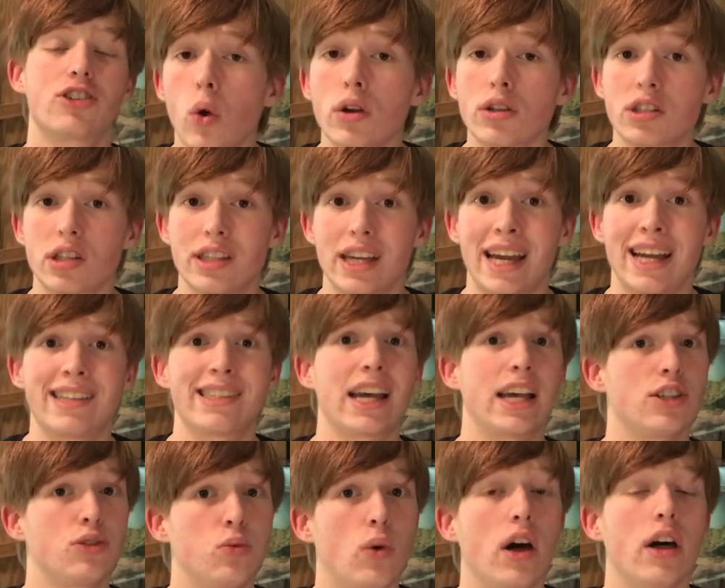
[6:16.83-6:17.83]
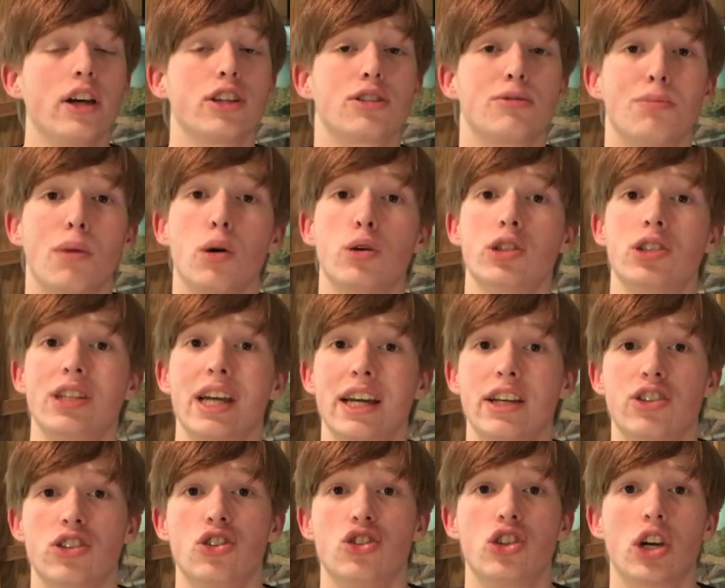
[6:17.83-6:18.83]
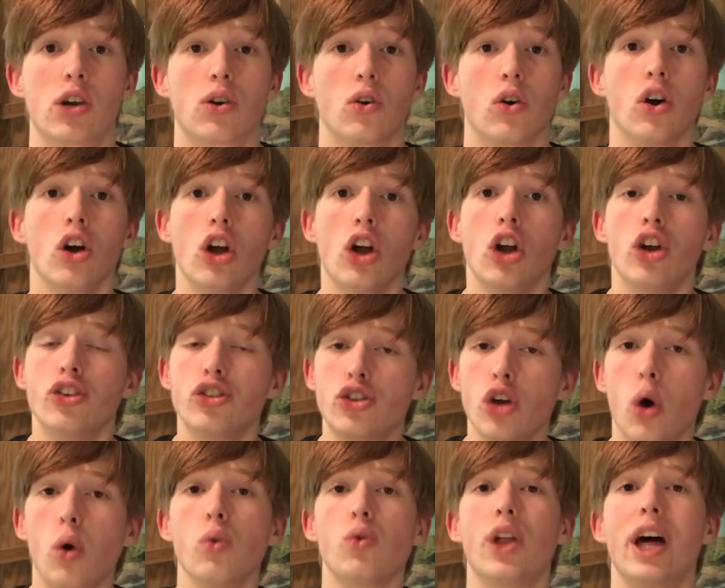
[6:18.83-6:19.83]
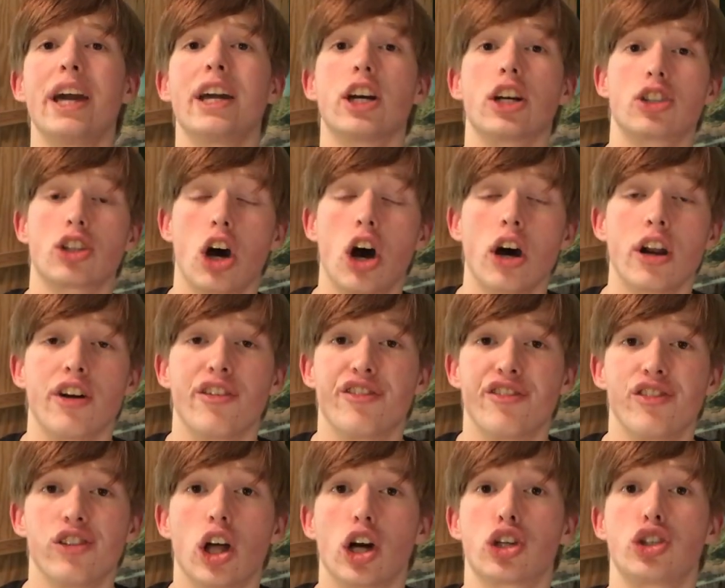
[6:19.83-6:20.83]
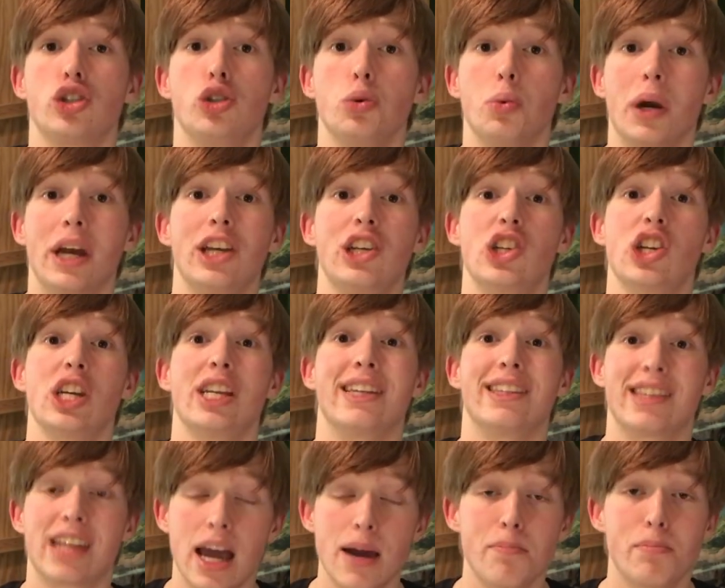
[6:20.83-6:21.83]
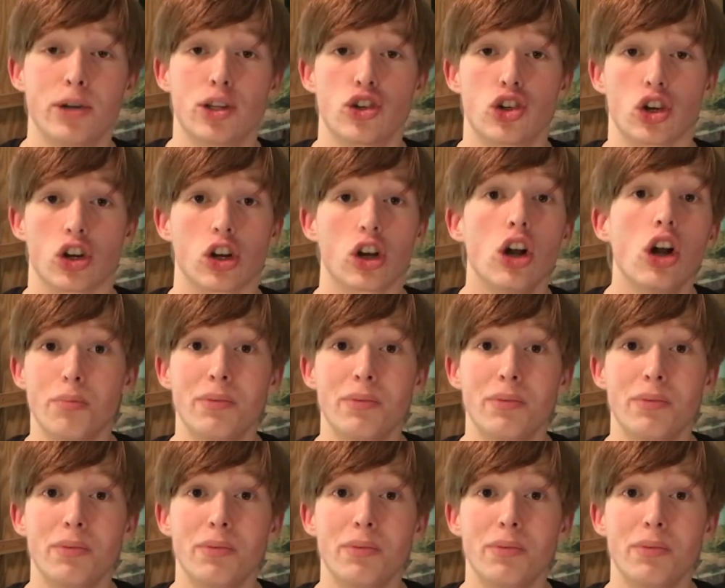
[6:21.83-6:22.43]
Corn snakes, as well as most snakes in general, don't like a ton of fluctuation in temperature.